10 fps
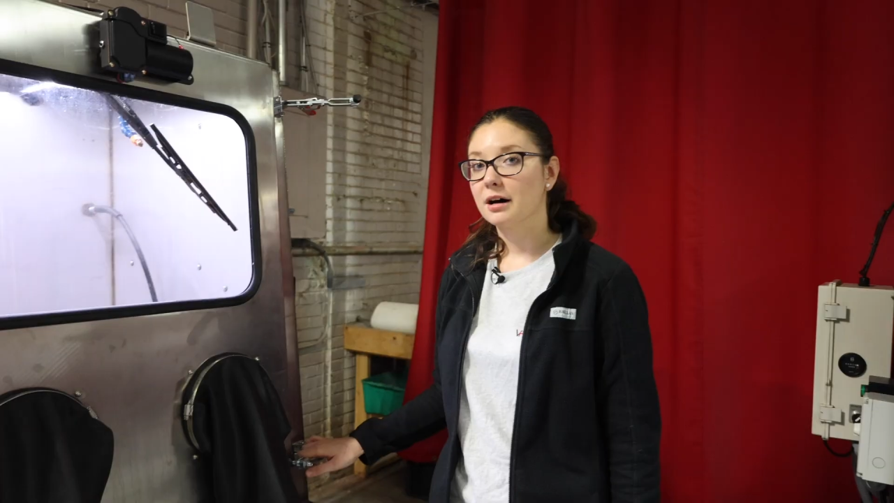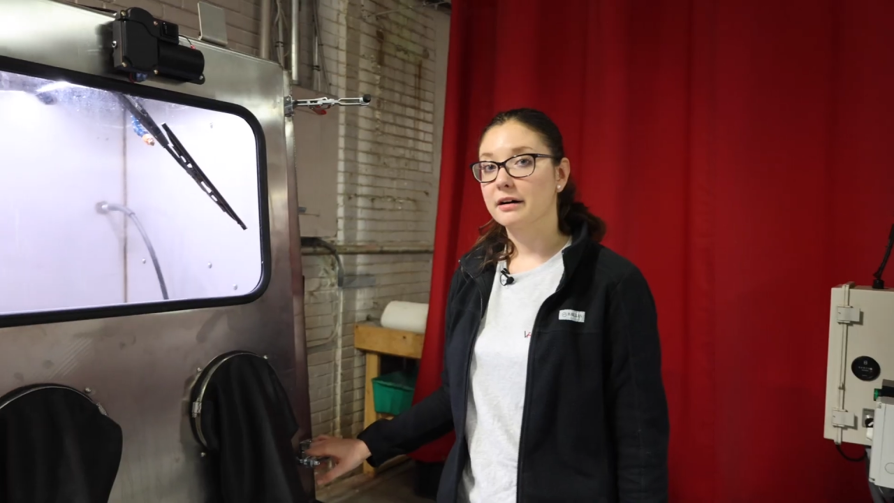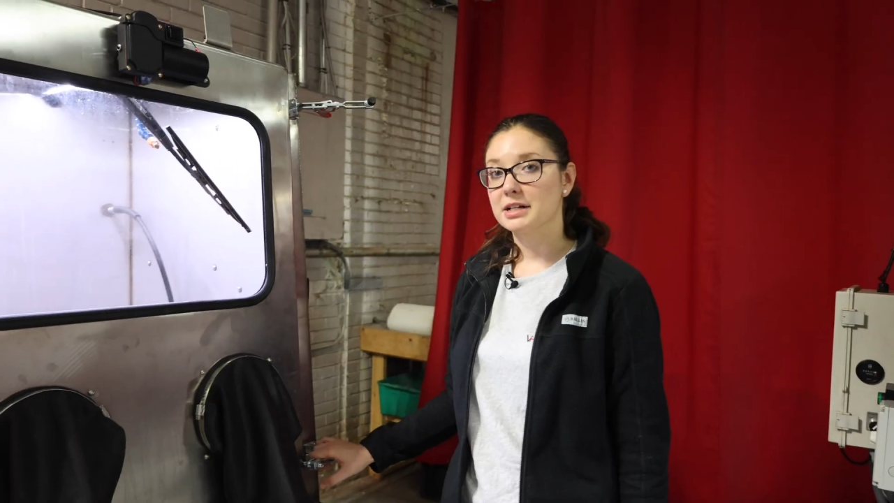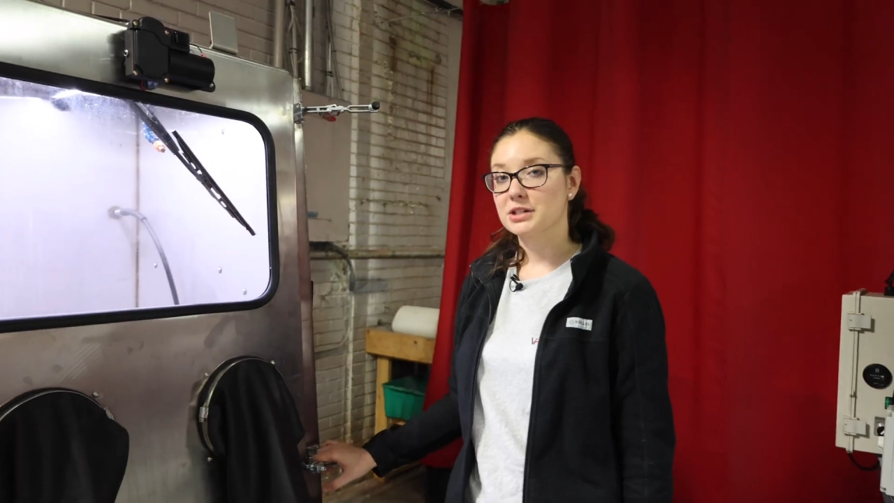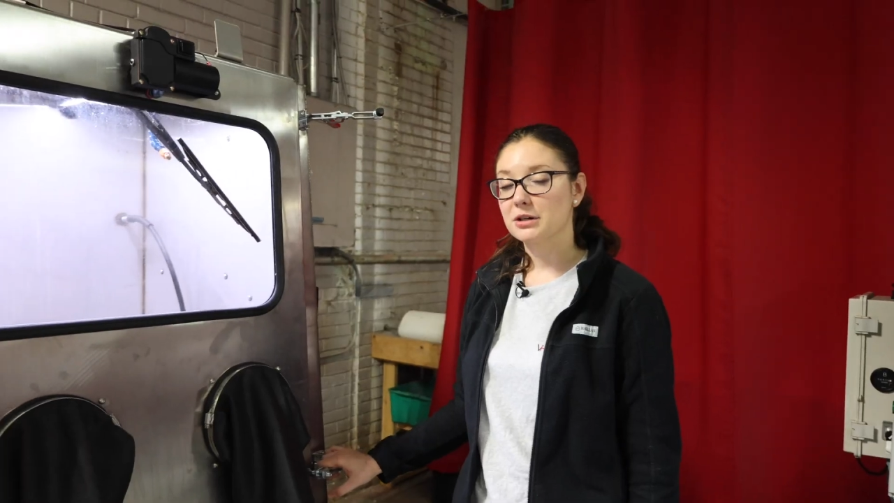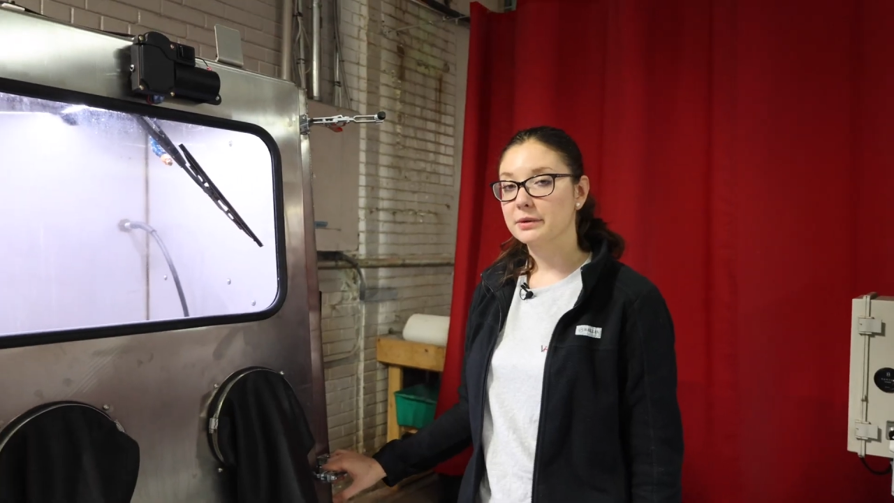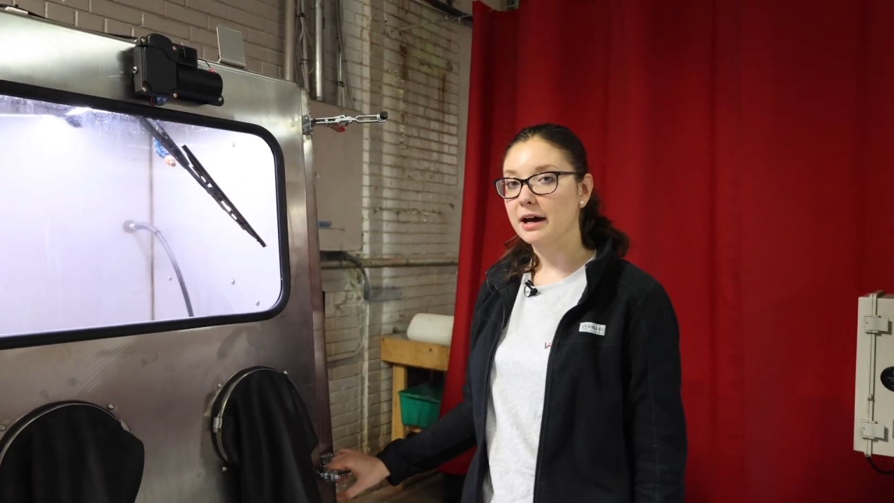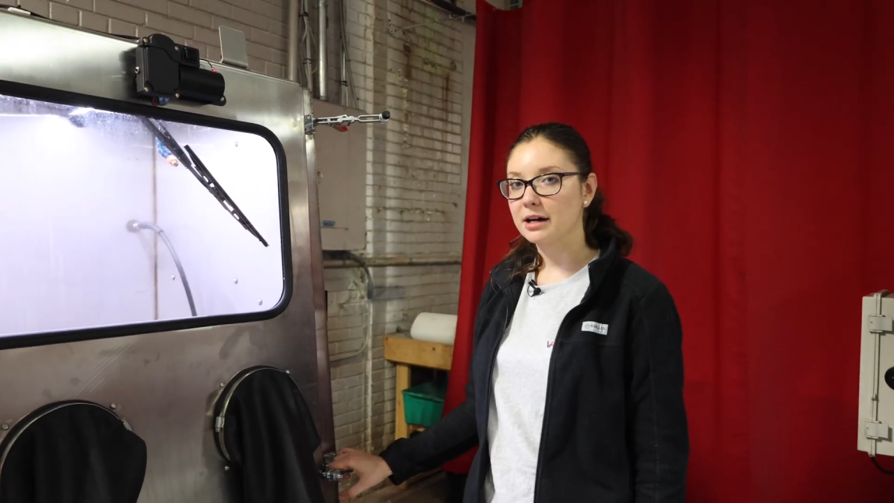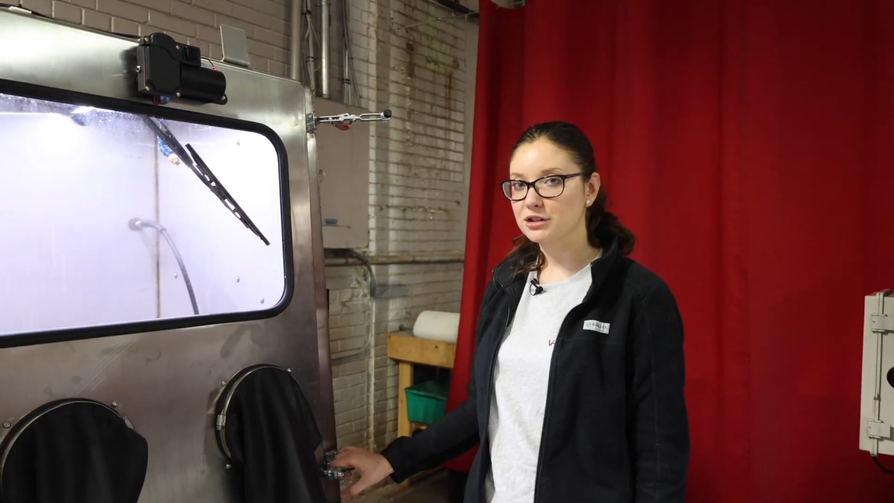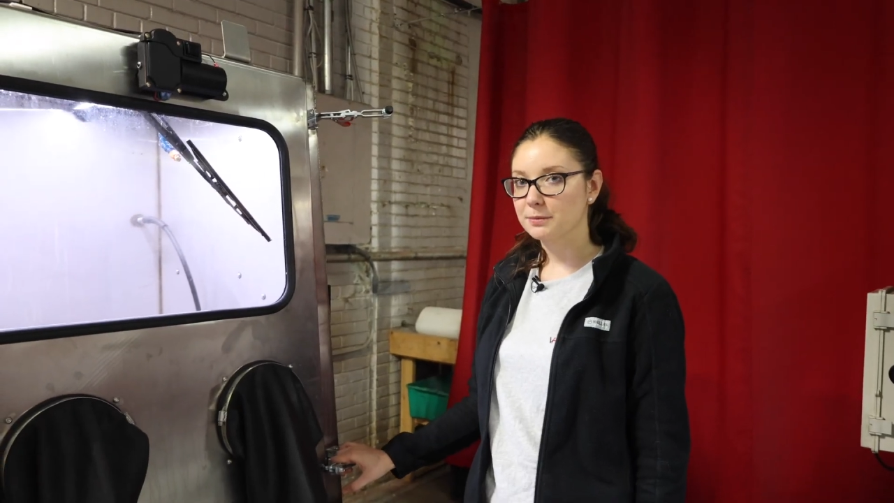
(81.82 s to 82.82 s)
All right, so we
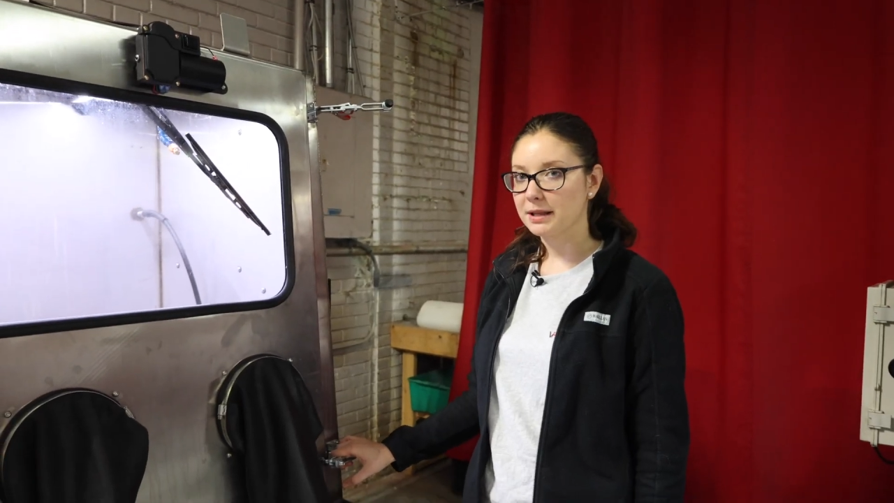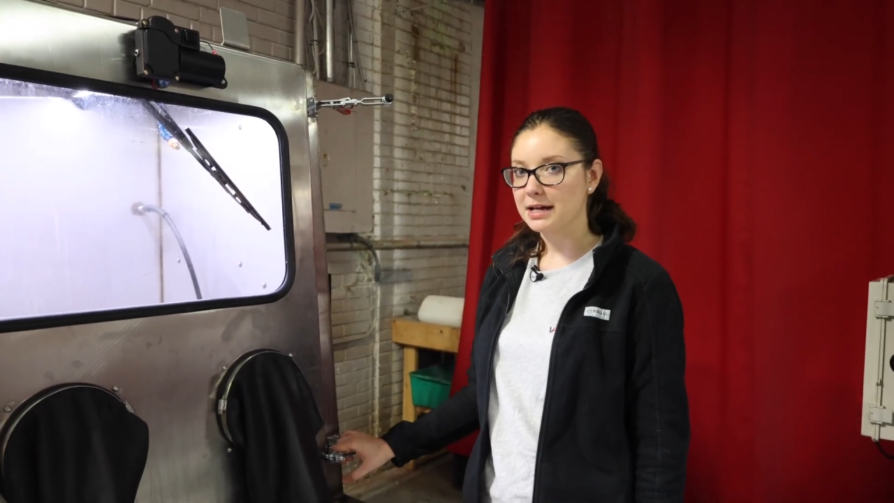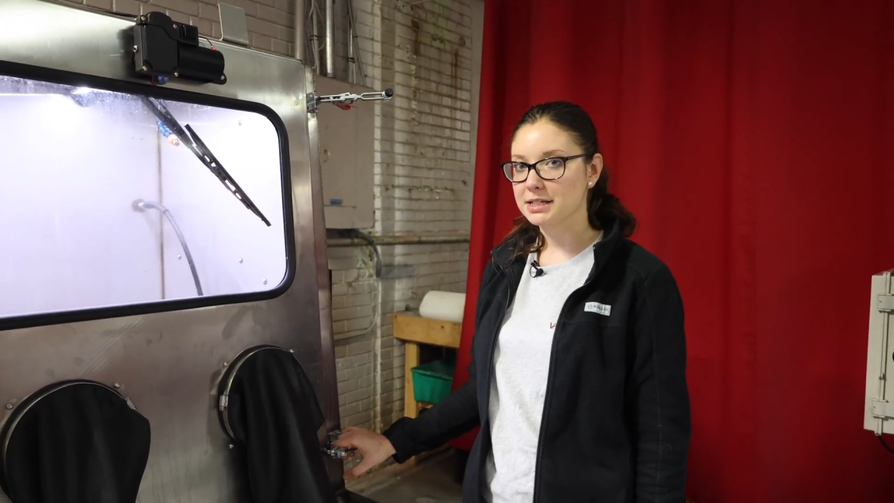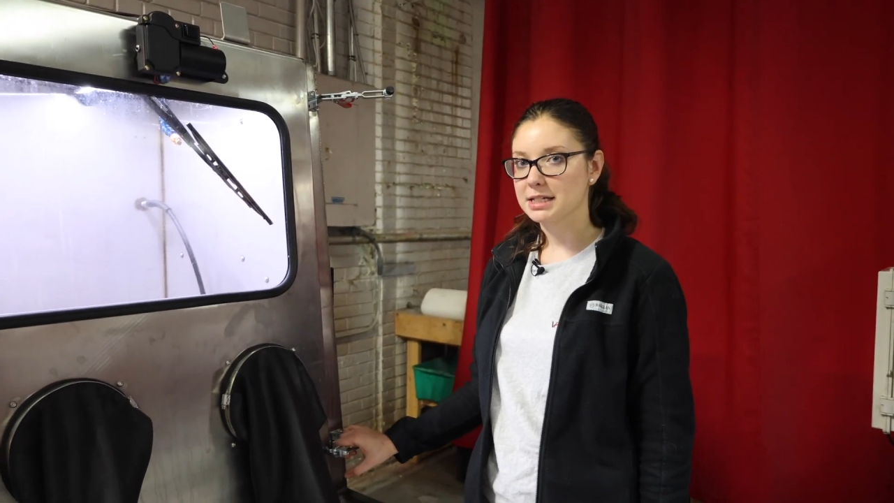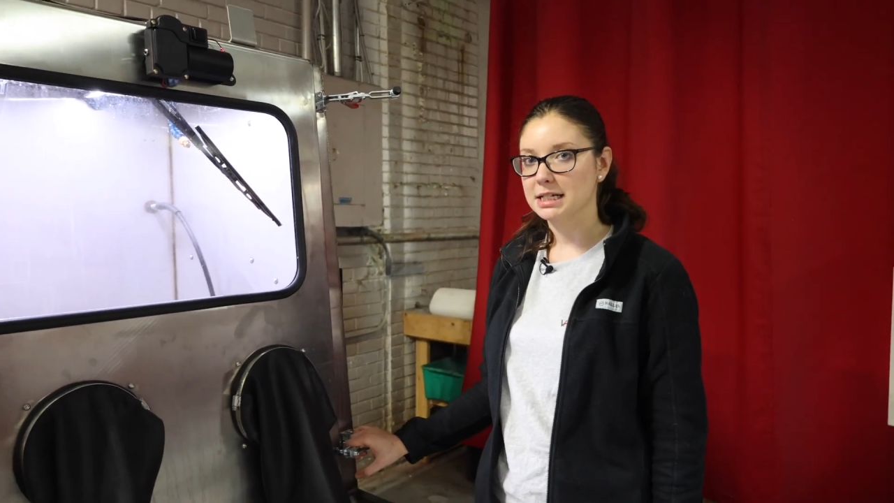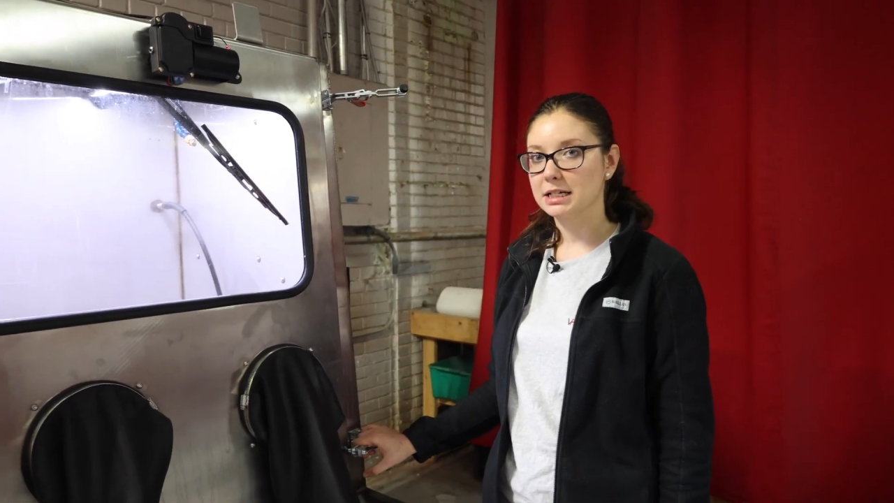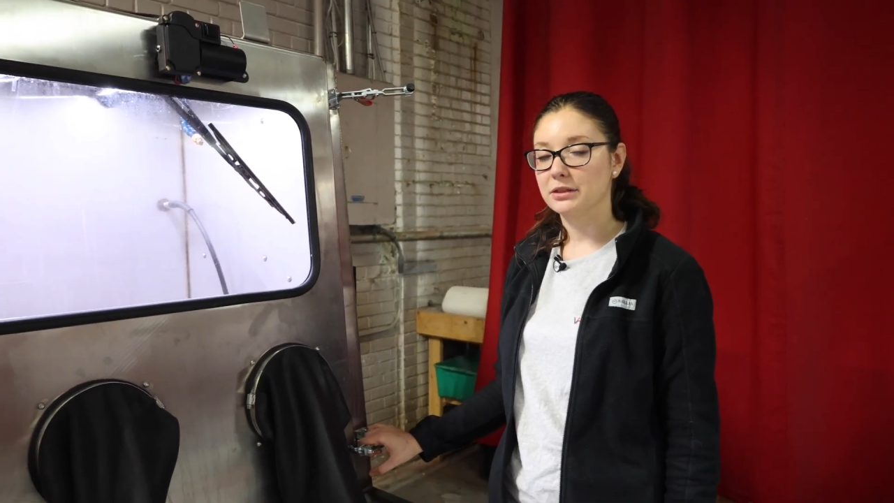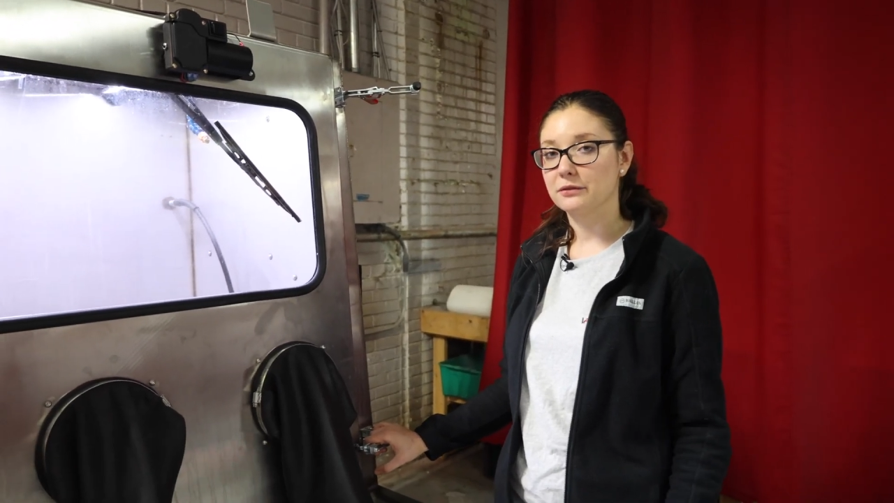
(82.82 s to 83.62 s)
hydroblasted